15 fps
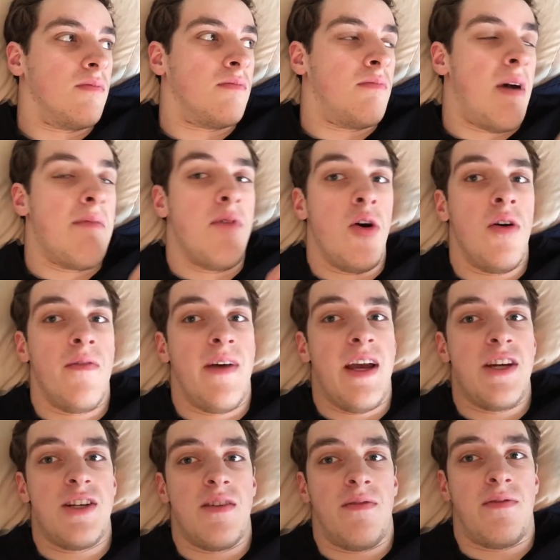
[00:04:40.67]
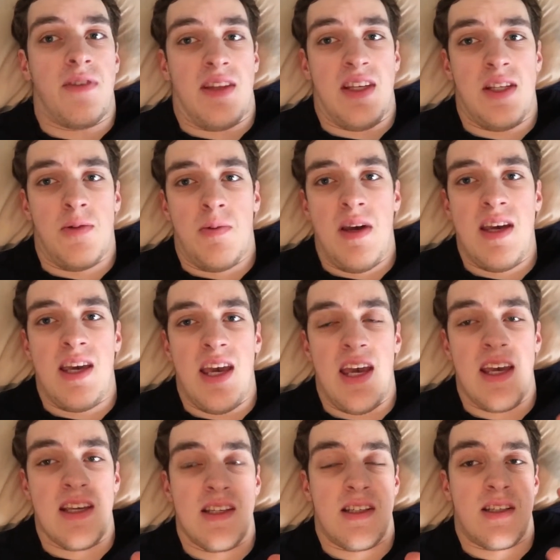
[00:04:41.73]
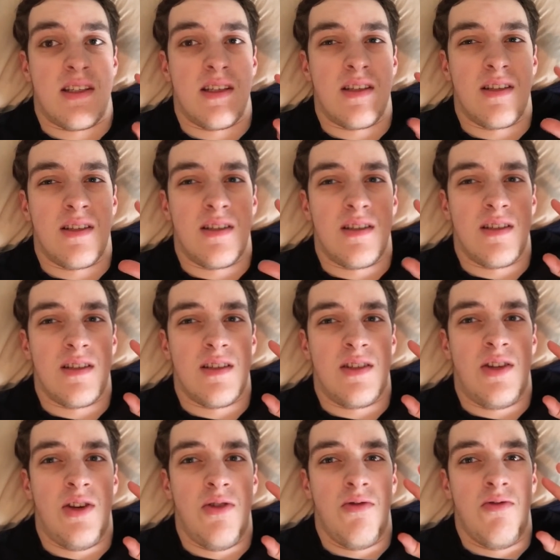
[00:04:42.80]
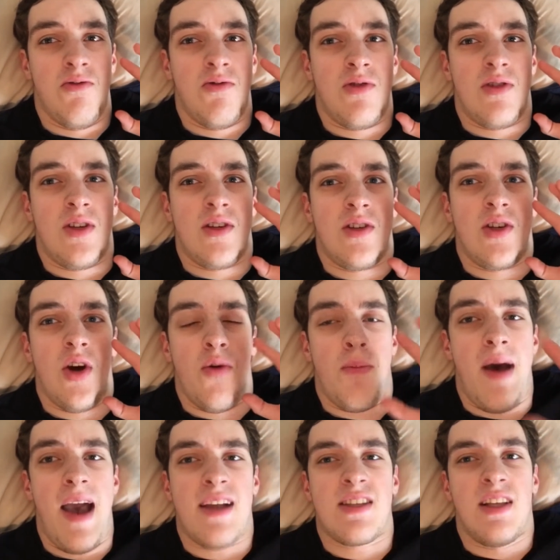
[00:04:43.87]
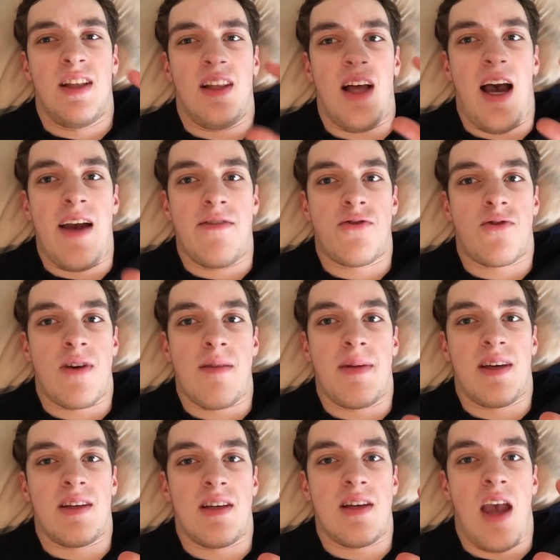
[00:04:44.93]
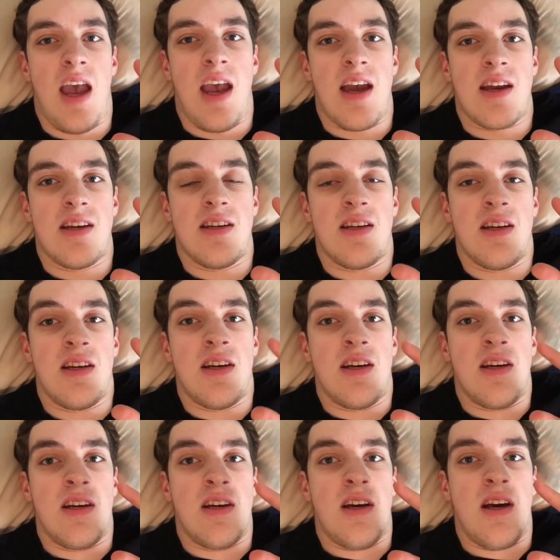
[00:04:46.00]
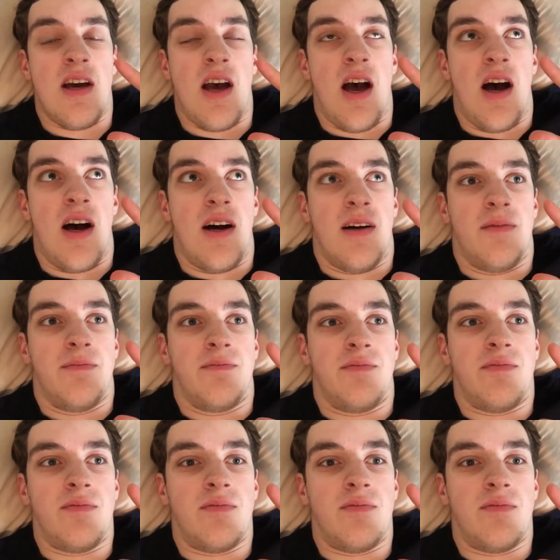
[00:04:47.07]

my motivation for this week is to go back to live streaming, and um,